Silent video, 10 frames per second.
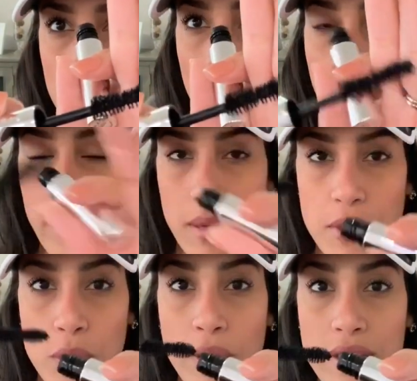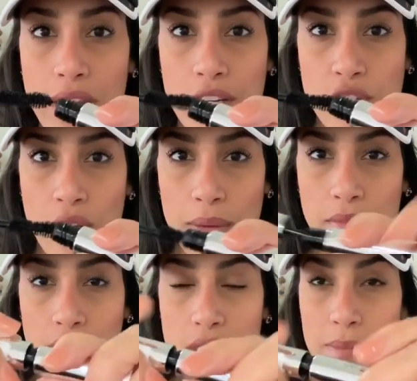wand. I'm super excited to try
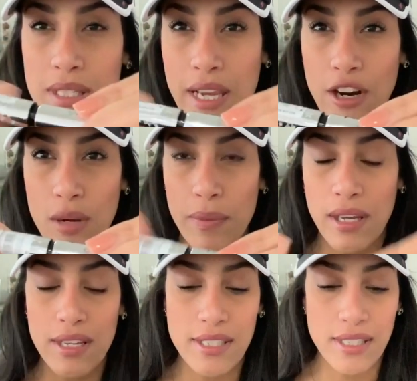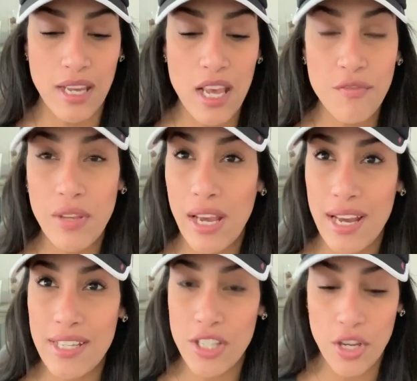this mascara because if you
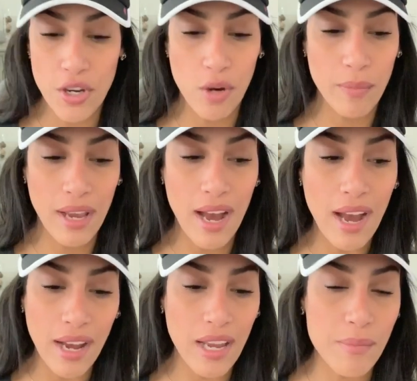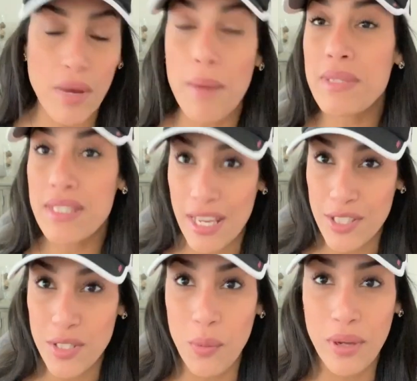guys know me, I am
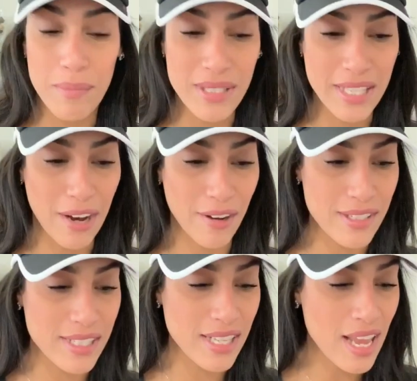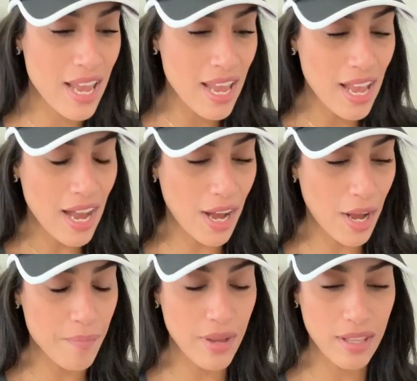obsessed with mascaras.
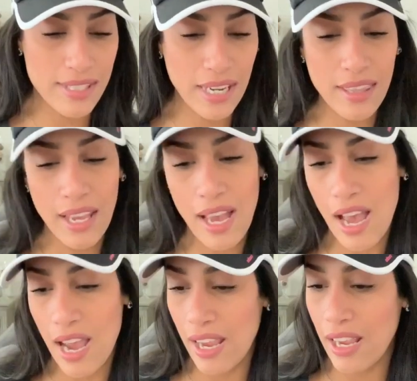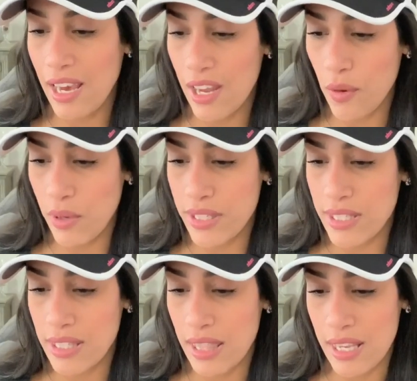The second thing I got was
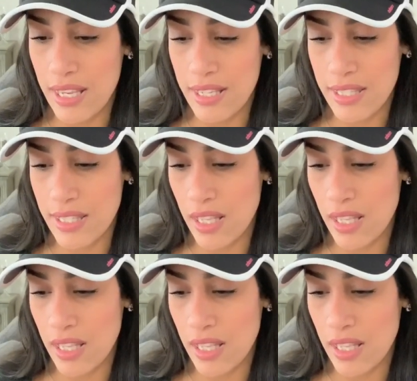the